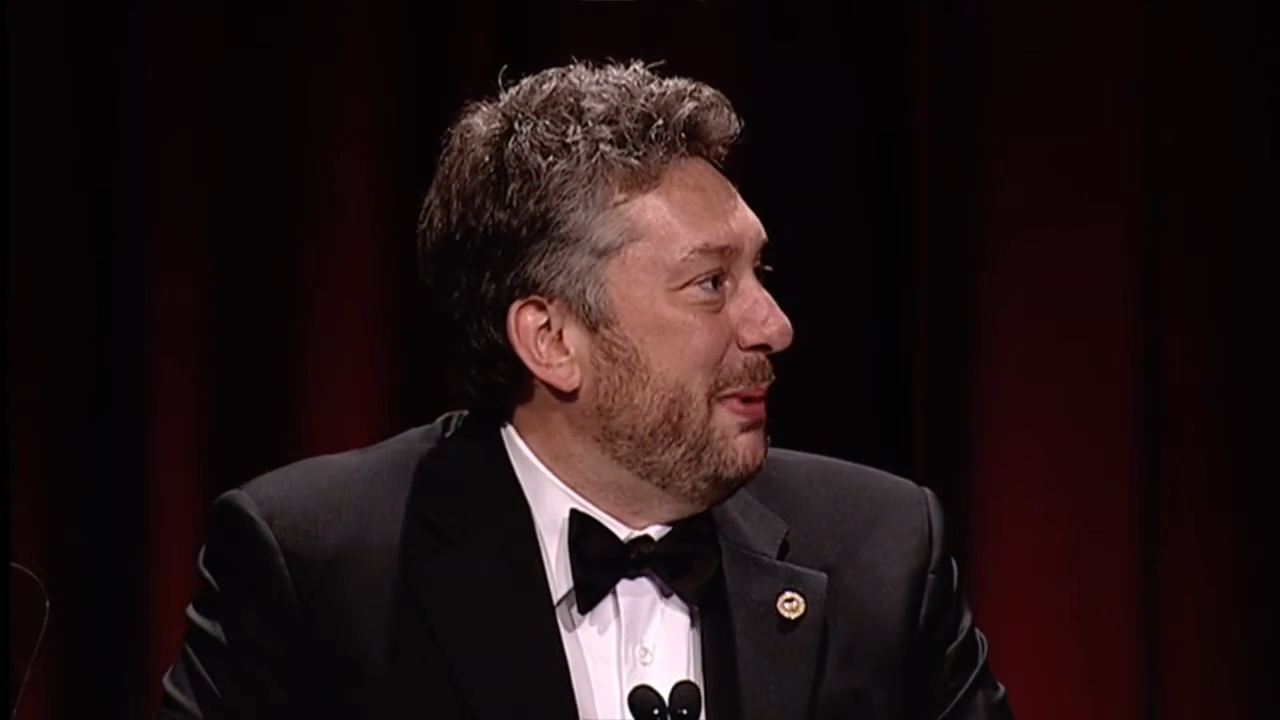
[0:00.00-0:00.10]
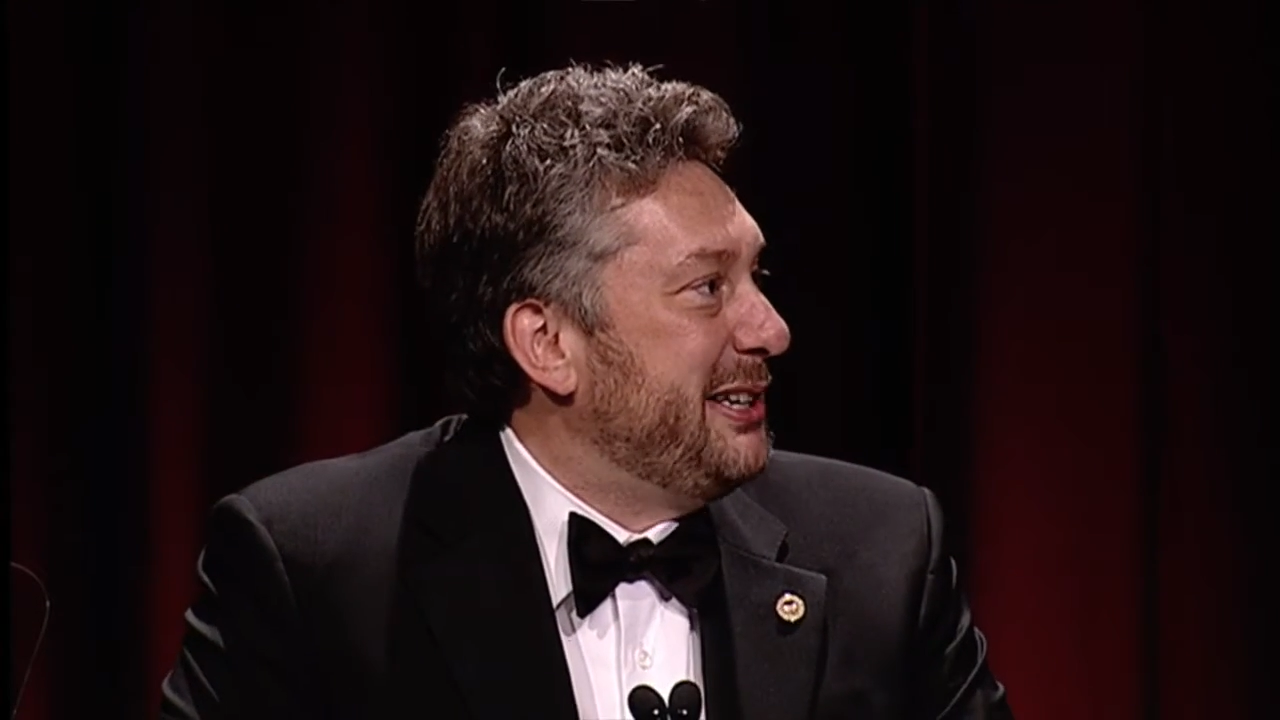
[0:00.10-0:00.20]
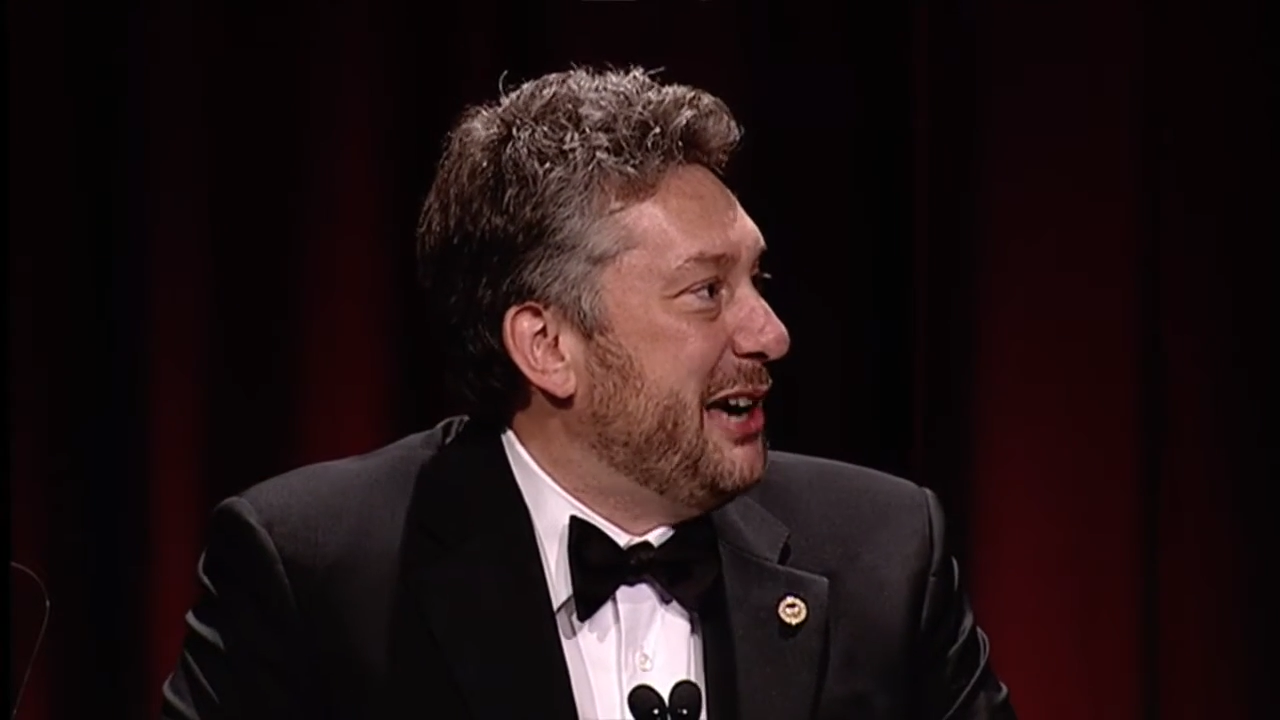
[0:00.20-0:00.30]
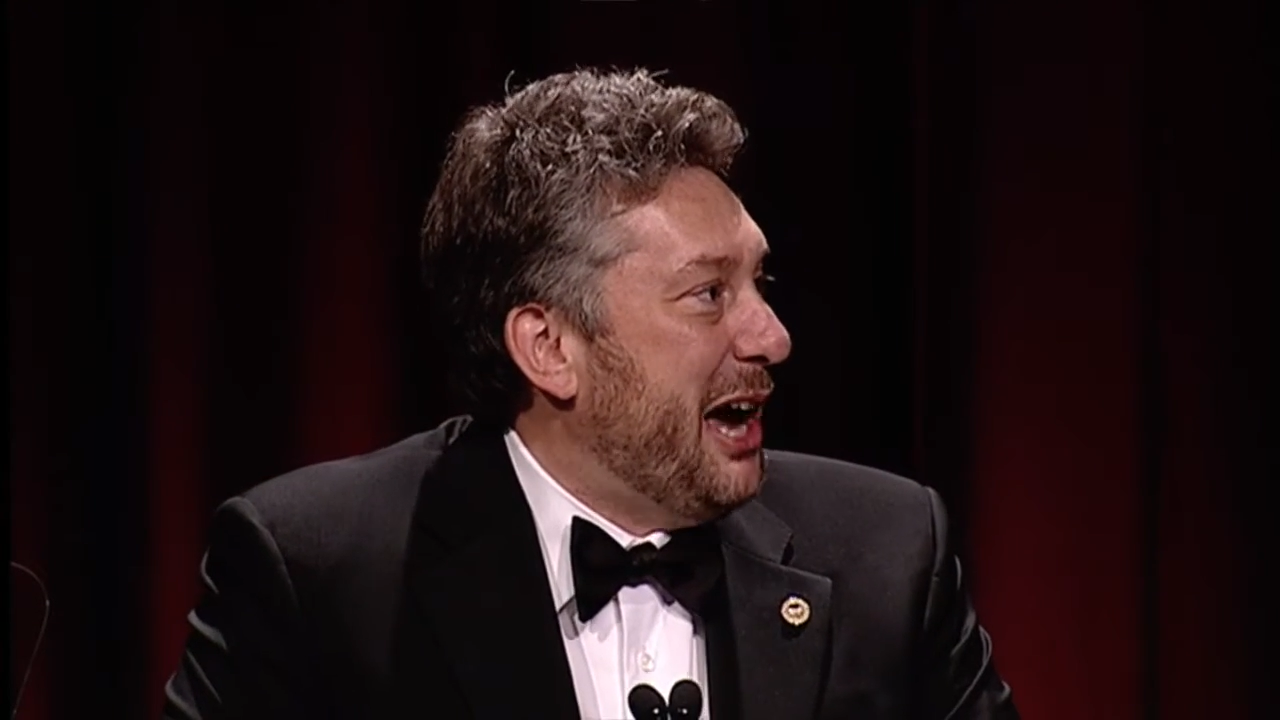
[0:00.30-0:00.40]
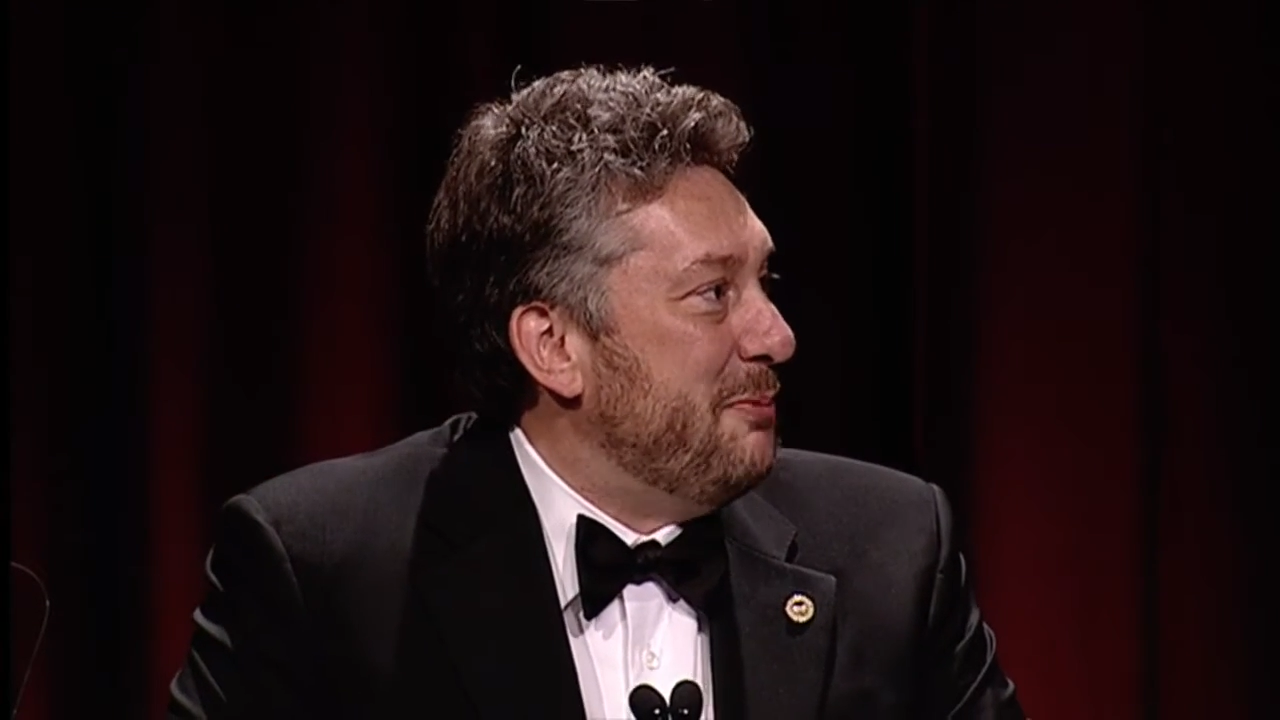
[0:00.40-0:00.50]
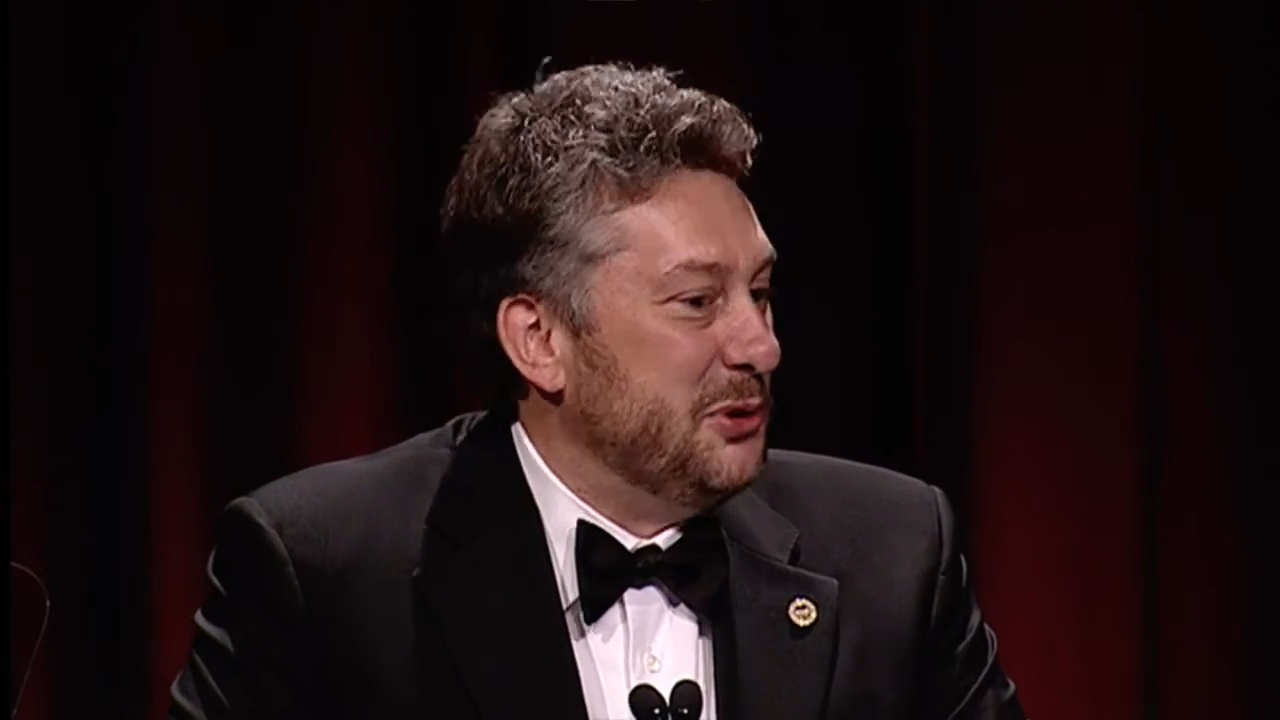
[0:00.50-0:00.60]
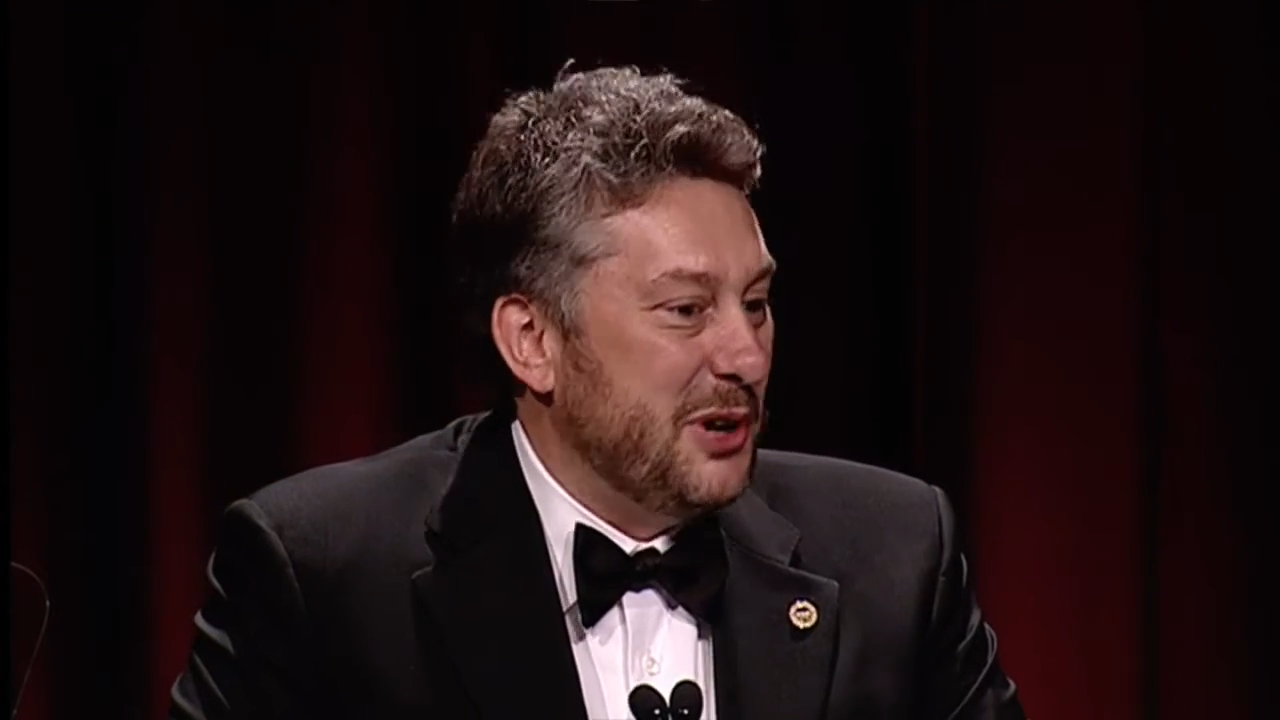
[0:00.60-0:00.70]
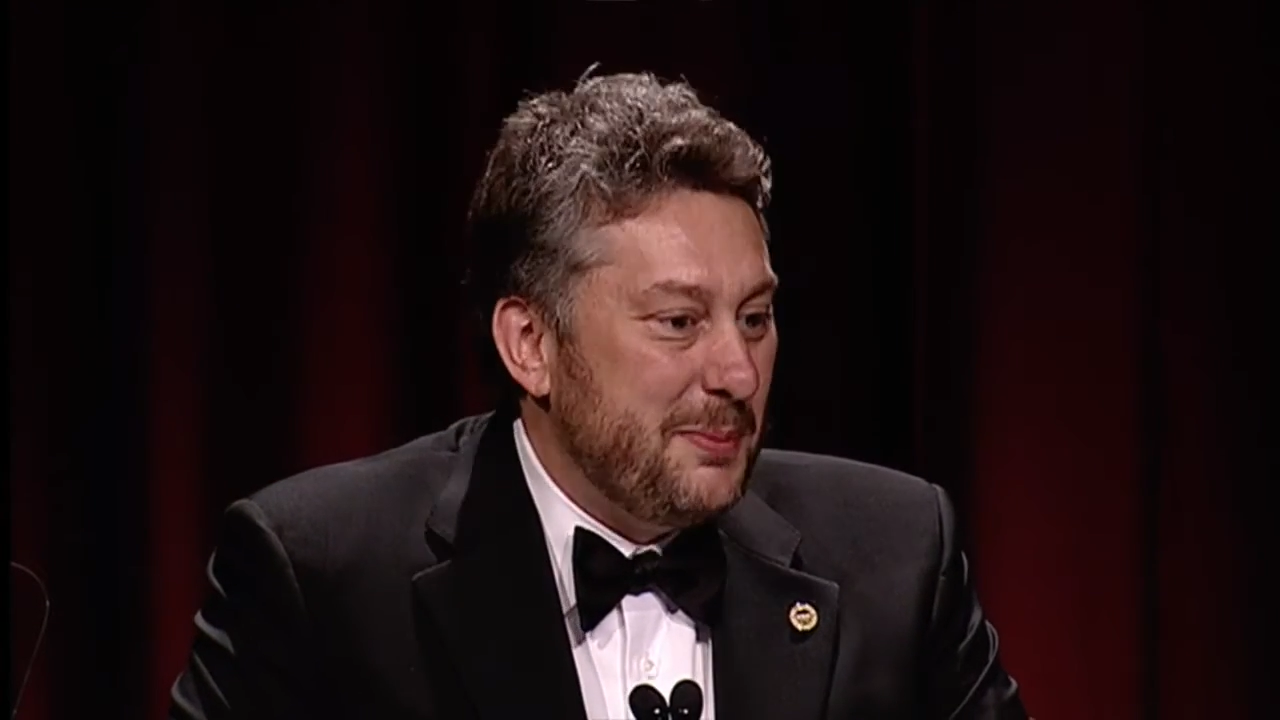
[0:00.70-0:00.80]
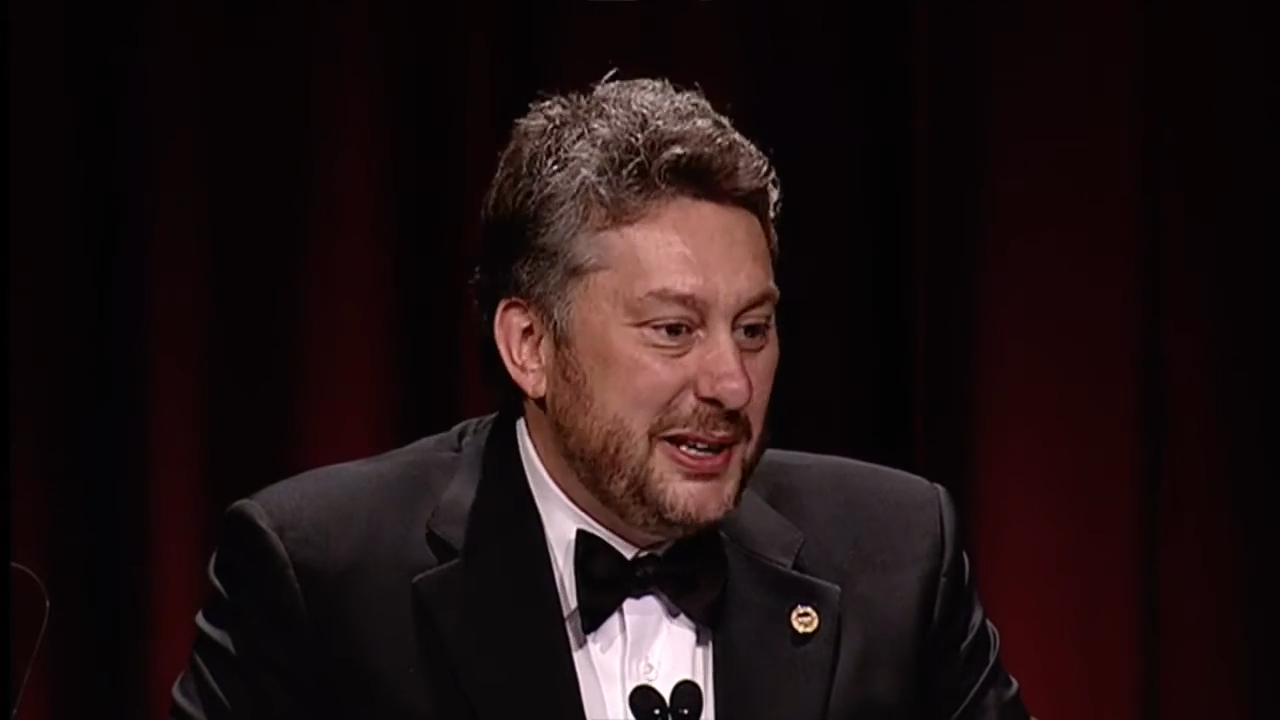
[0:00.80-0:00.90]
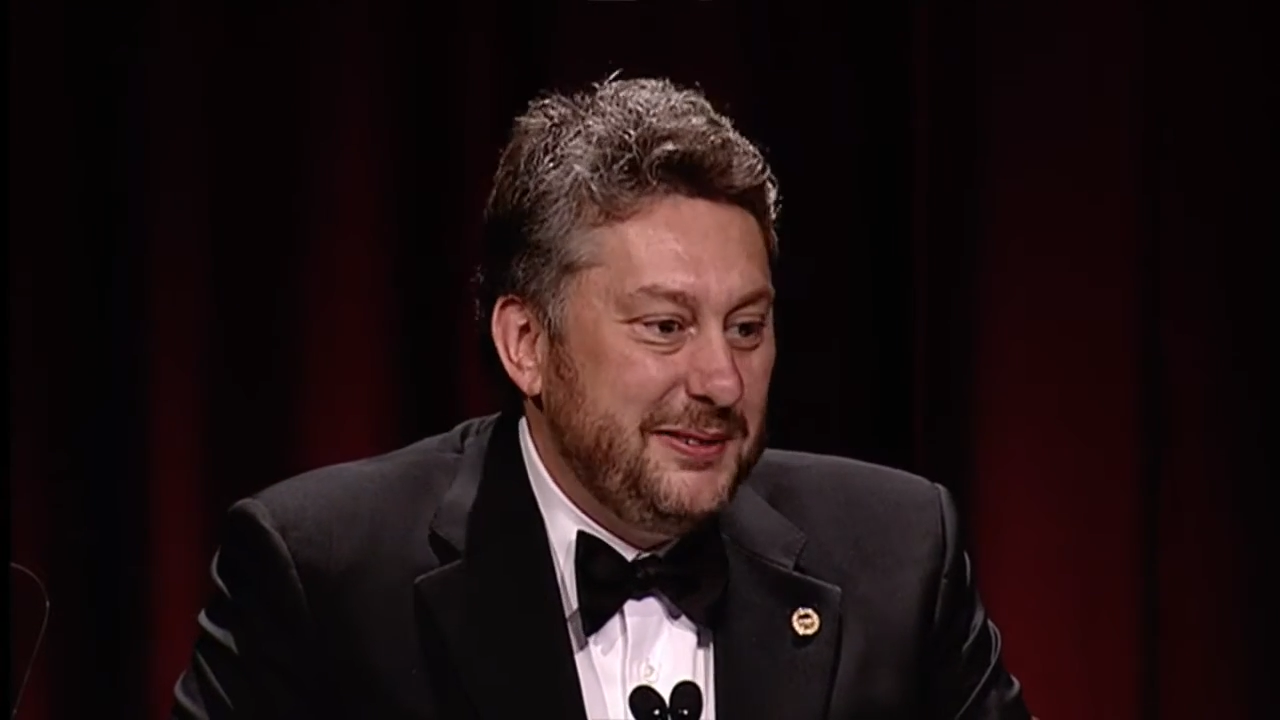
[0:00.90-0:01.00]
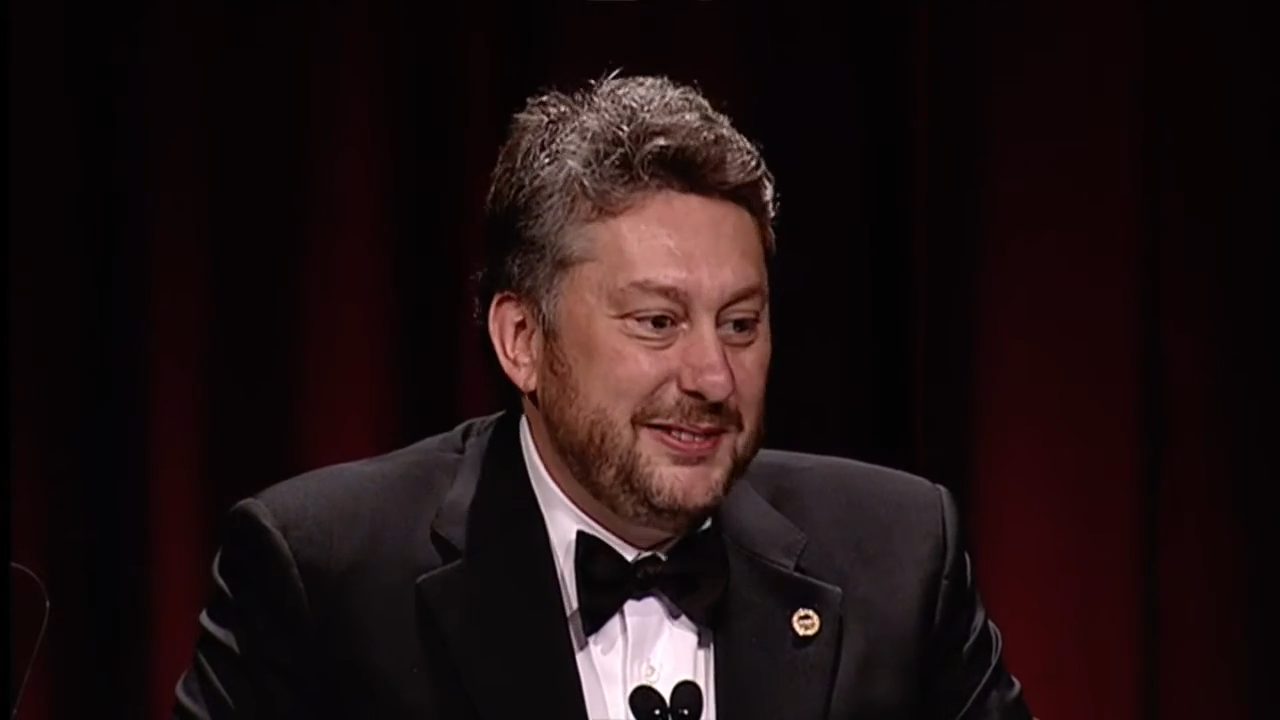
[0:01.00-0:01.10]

time dreaming,